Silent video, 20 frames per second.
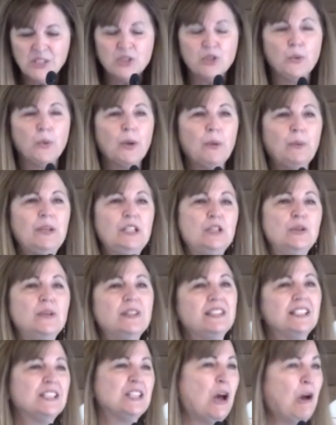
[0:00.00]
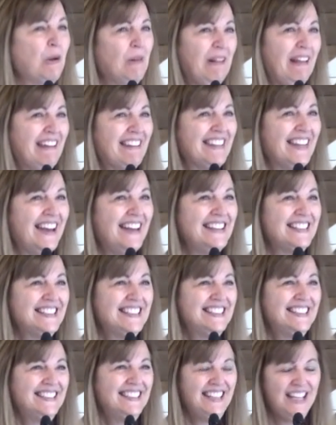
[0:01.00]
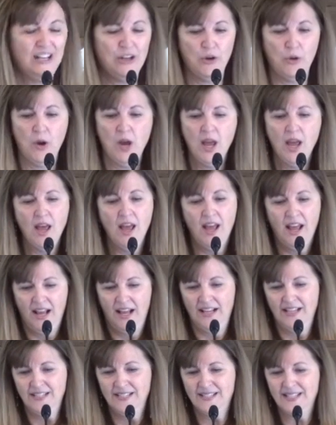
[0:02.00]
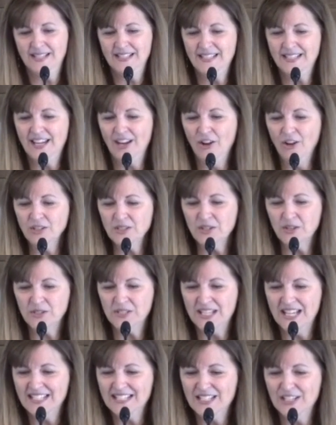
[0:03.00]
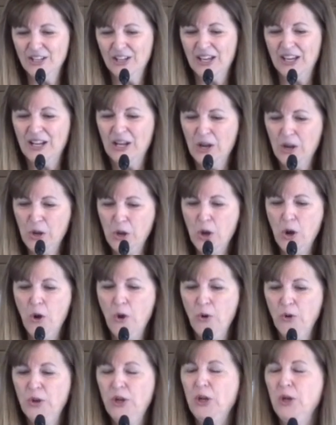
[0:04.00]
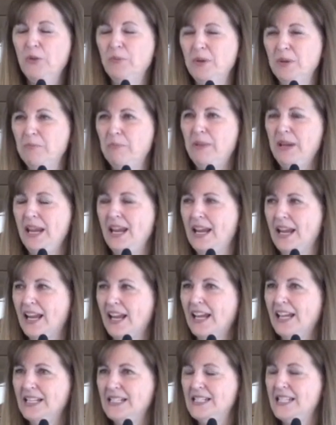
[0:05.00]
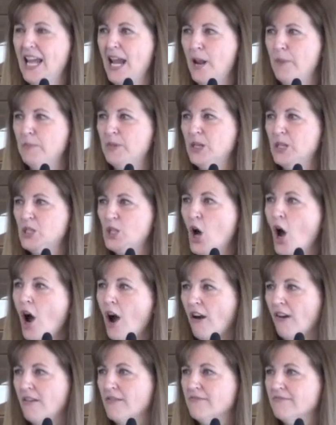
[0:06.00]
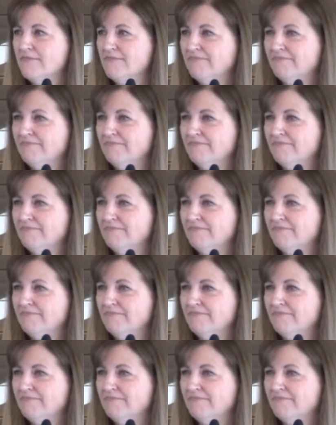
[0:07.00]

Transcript: So what do we do with the tongue like that? You know, since he also says, look at, no human being can tame the tongue.